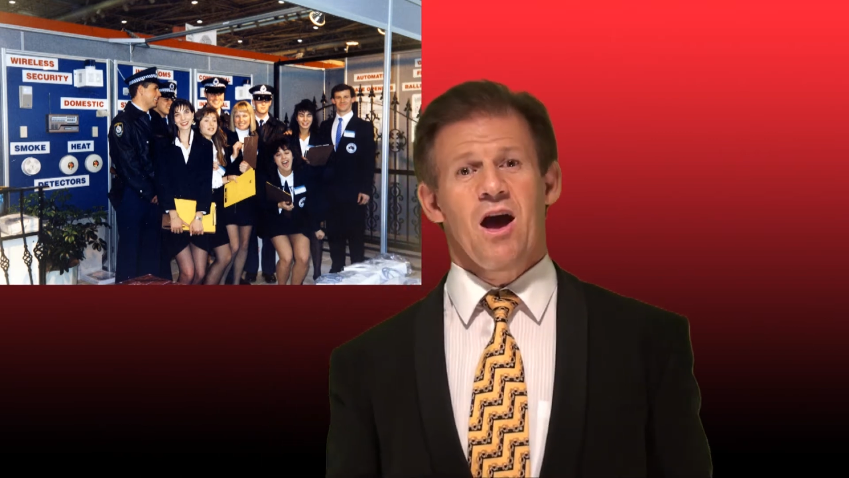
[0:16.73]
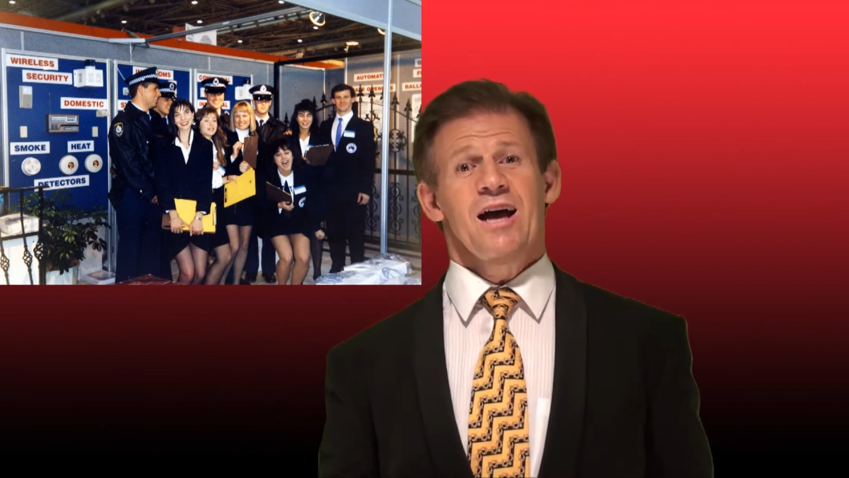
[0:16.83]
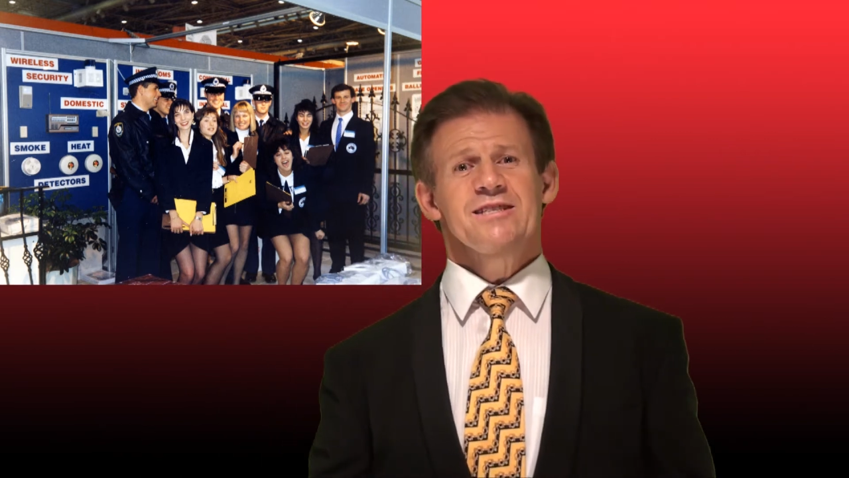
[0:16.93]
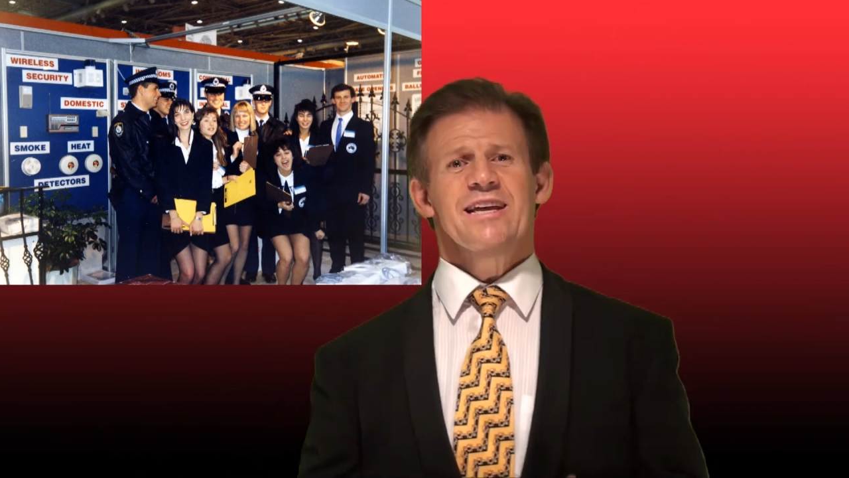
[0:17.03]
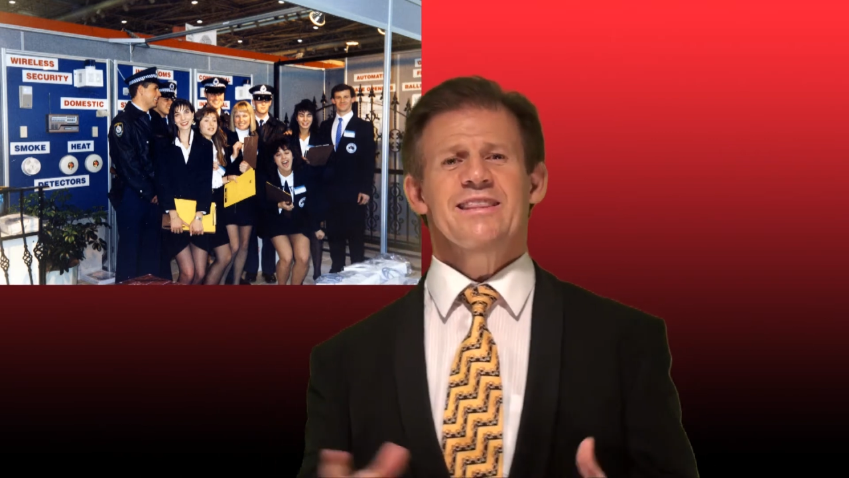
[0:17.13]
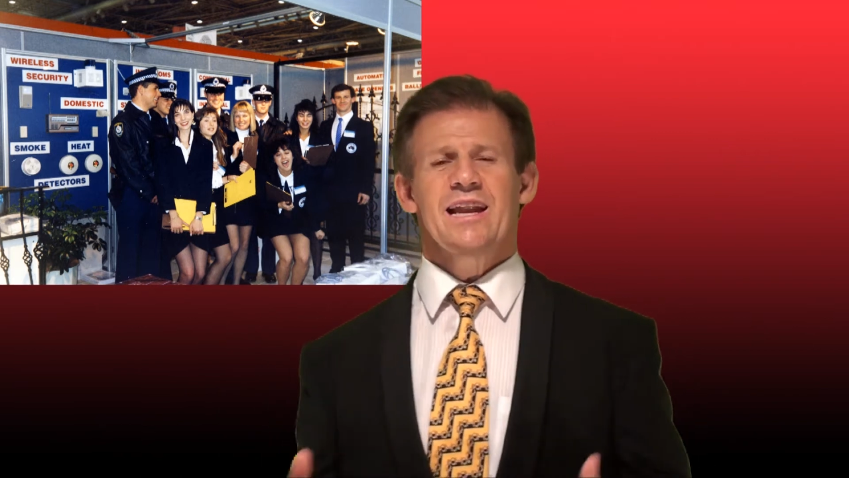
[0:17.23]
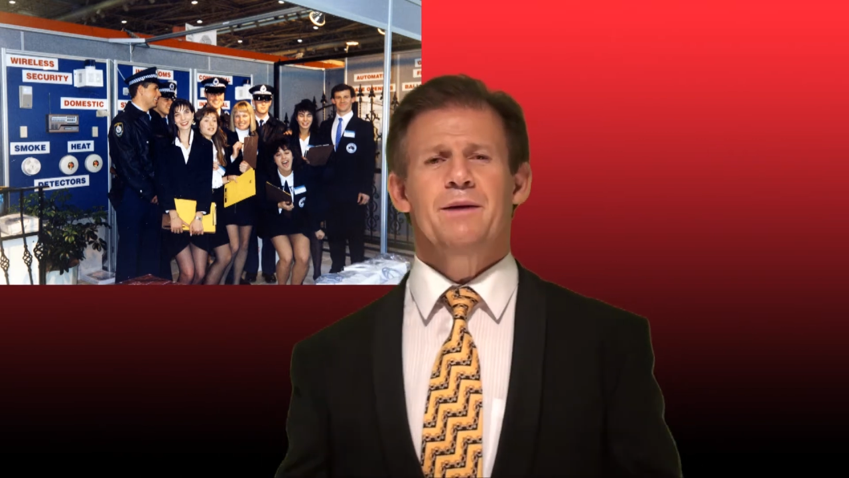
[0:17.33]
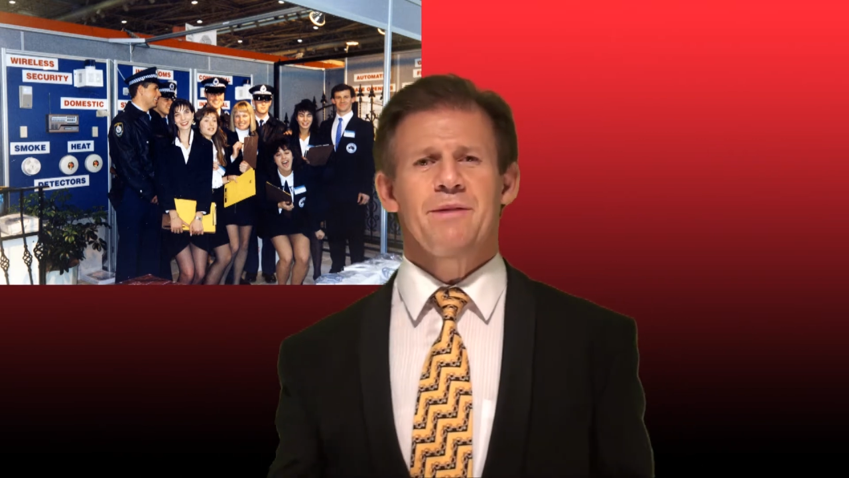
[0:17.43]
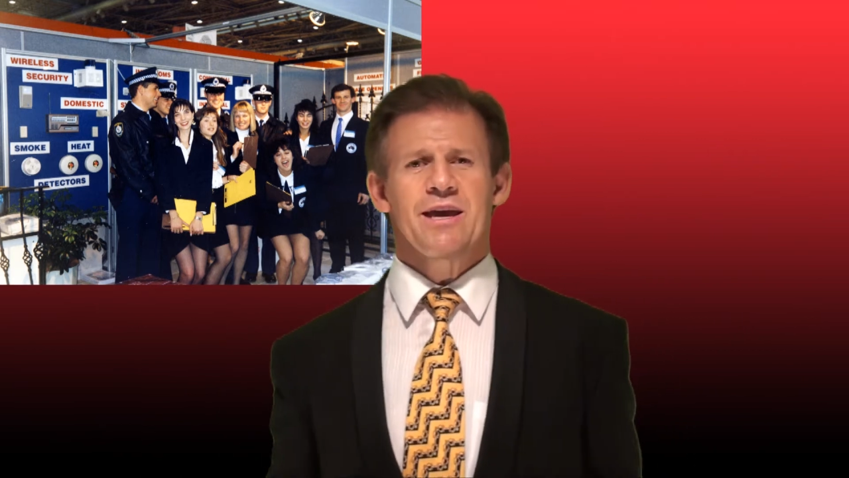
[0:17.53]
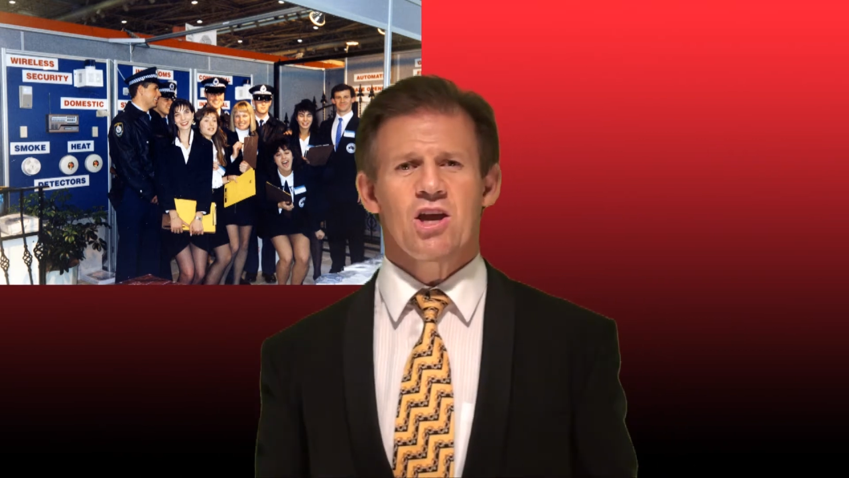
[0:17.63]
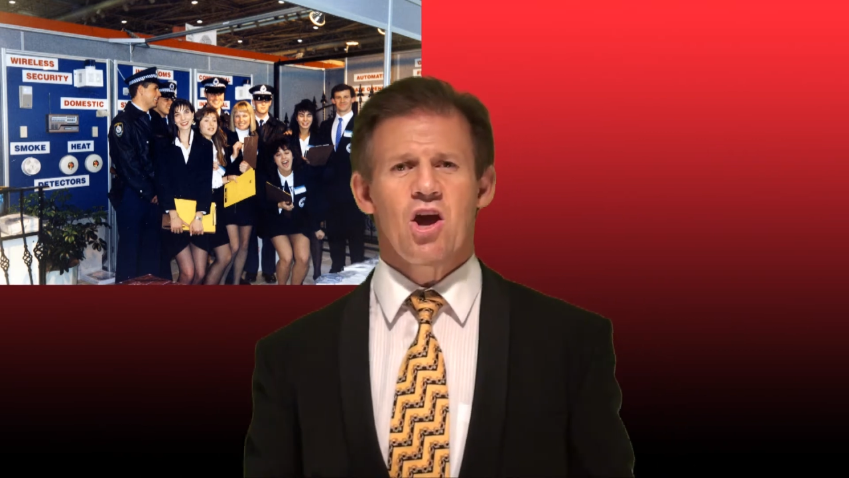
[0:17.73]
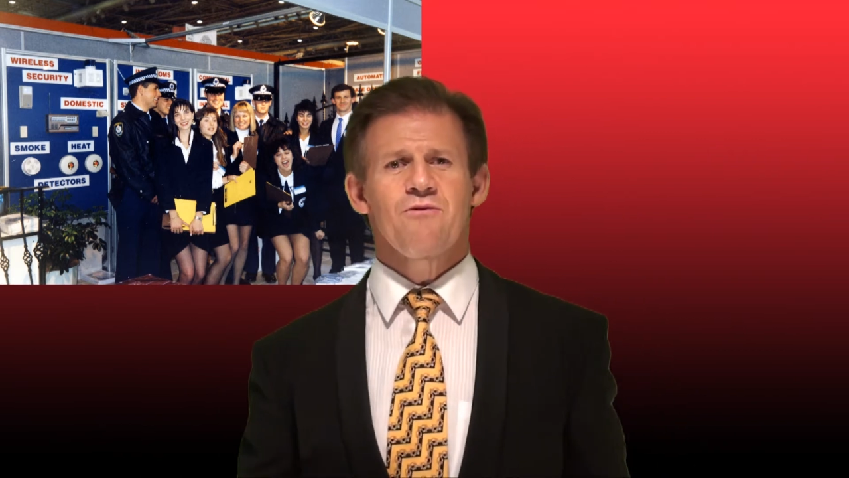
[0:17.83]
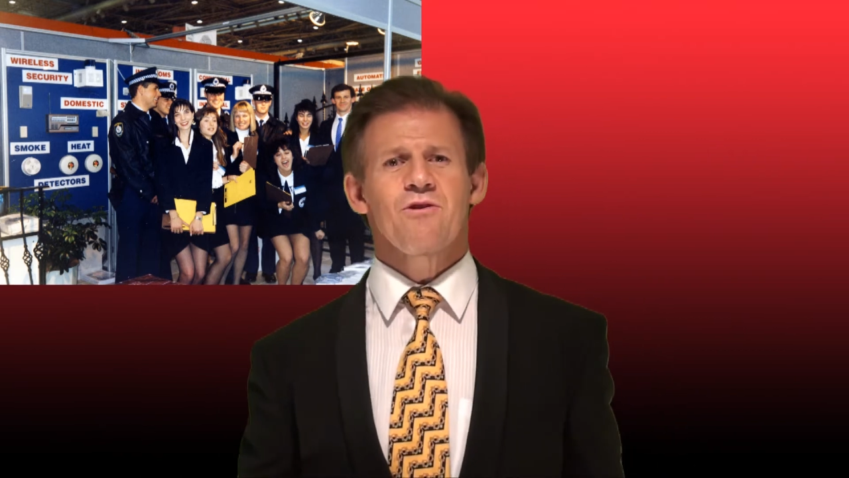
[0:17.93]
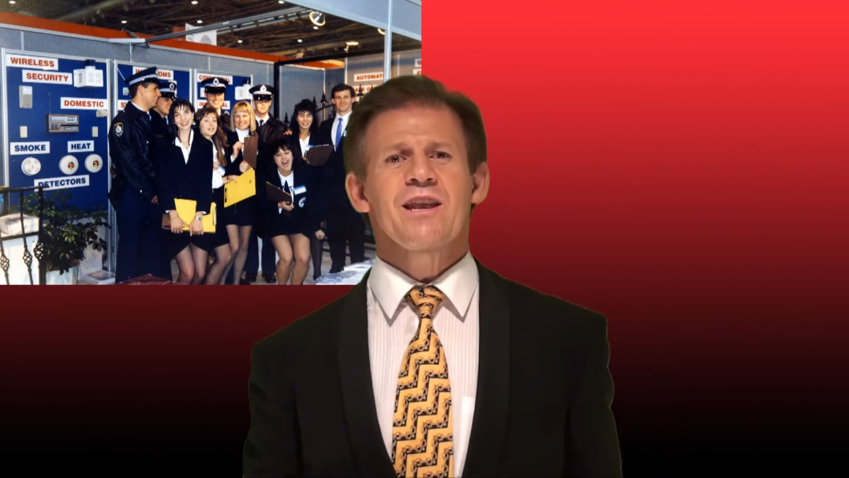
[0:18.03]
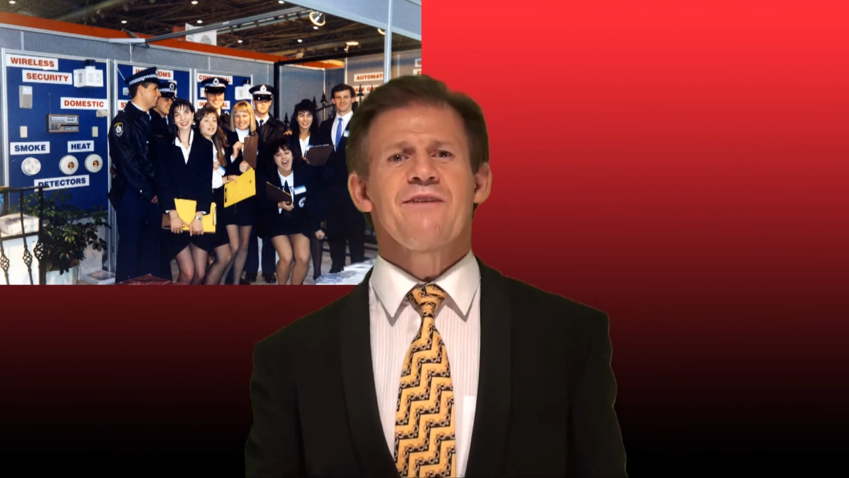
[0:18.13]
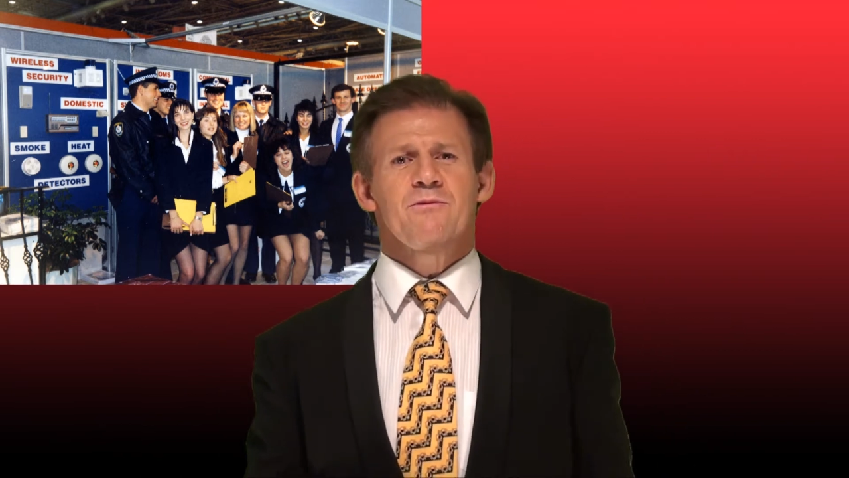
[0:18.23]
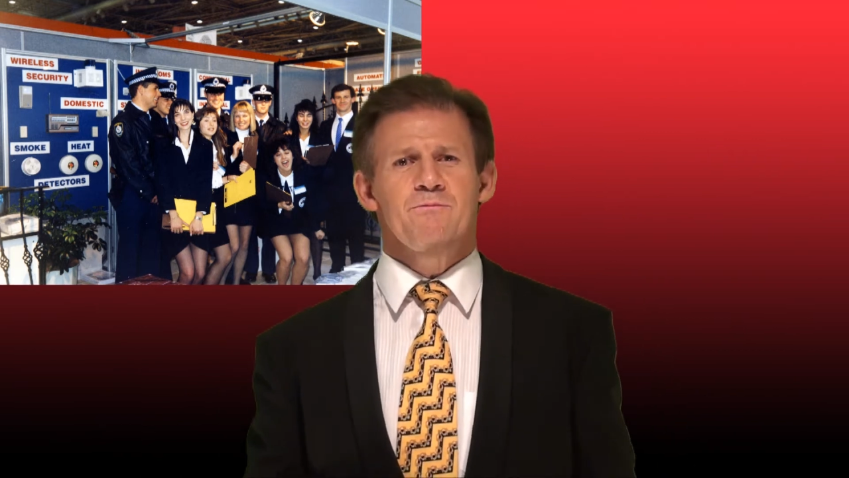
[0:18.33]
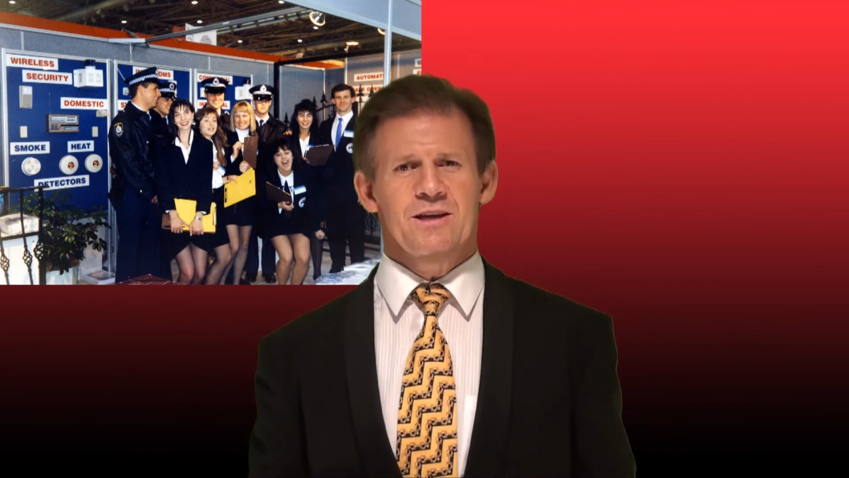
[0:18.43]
I set that up making over $11